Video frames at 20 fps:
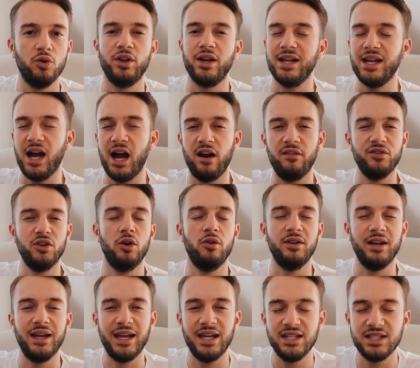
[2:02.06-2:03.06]
or that you have your
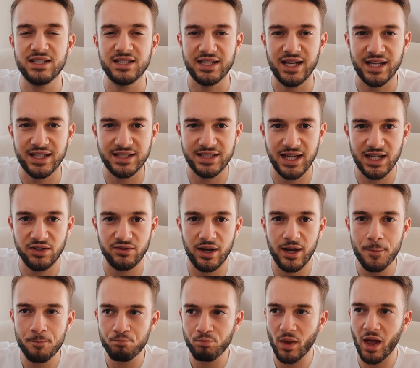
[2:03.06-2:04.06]
own agency,
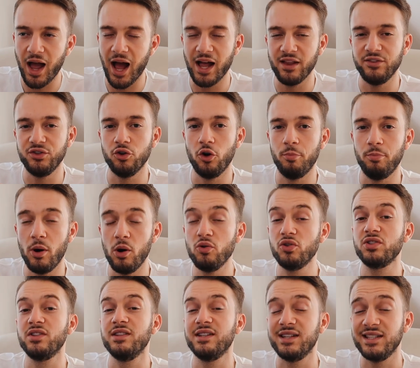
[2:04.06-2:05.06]
etc., and you're
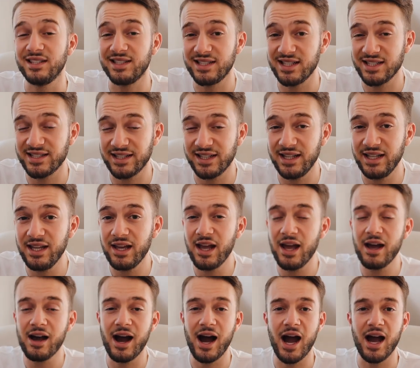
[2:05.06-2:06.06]
posting consistently
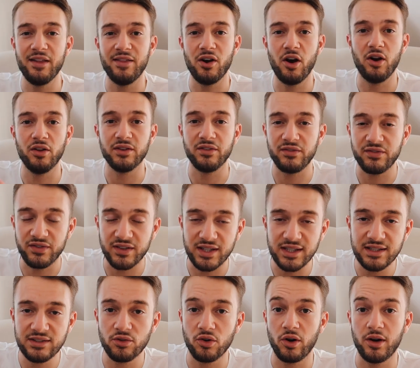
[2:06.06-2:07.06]
either on the
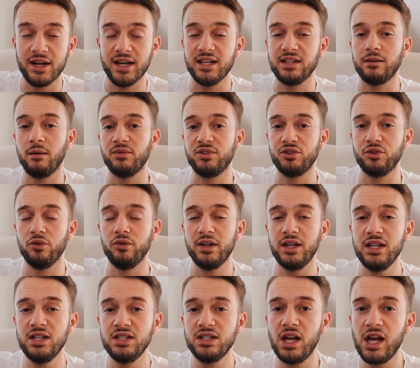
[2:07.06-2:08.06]
feed or on Instagram
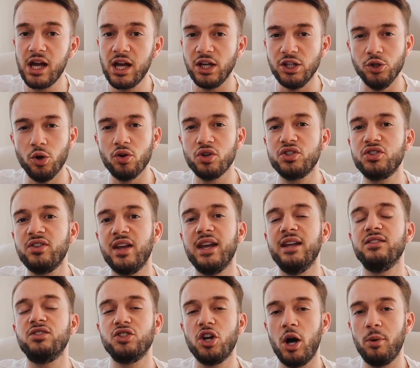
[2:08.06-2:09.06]
stories, you're
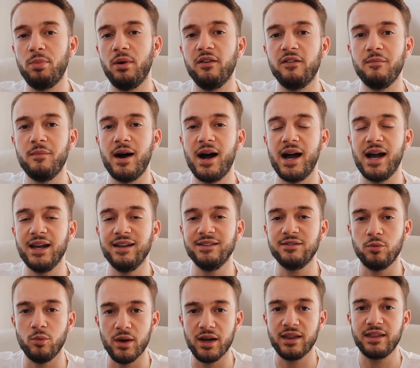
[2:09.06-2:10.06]
staying top of
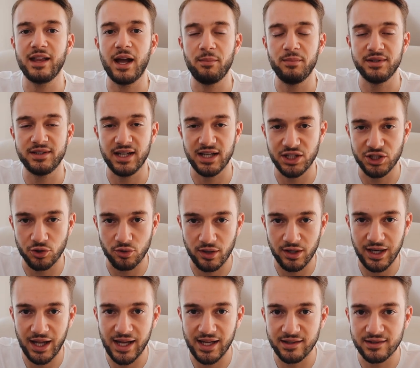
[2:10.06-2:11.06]
mind with that potential
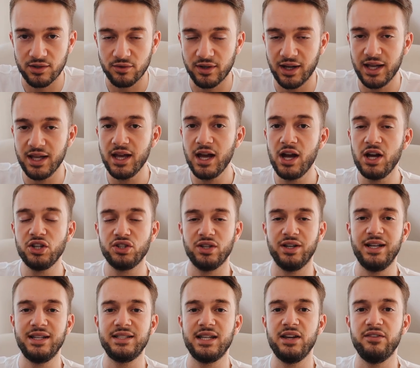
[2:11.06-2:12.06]
client. Okay,
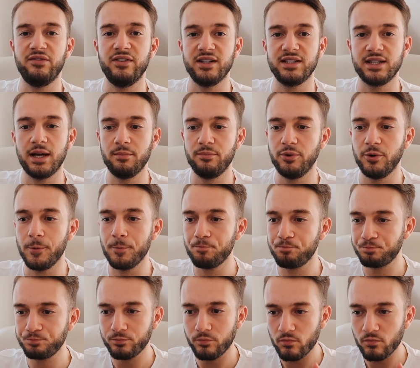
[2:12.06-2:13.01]
so let's say for example